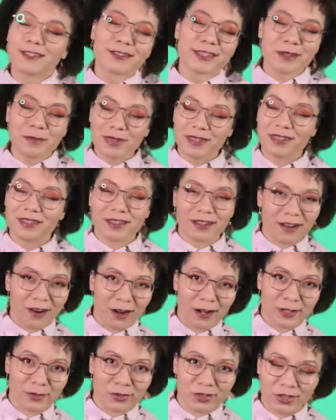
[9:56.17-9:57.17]
Also, some of the
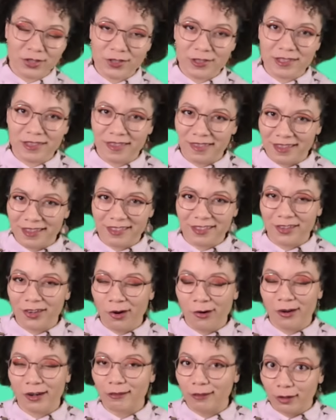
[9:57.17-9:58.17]
artist renditions in this are
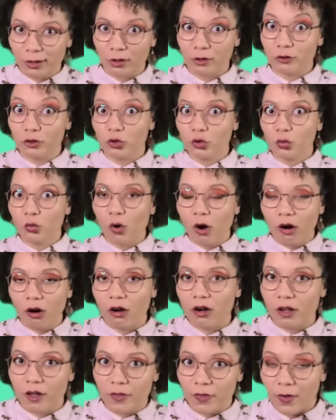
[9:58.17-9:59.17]
going a little too
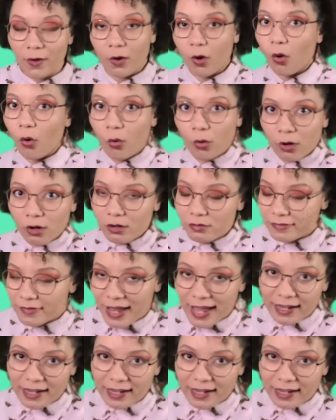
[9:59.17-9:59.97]
hard on the horror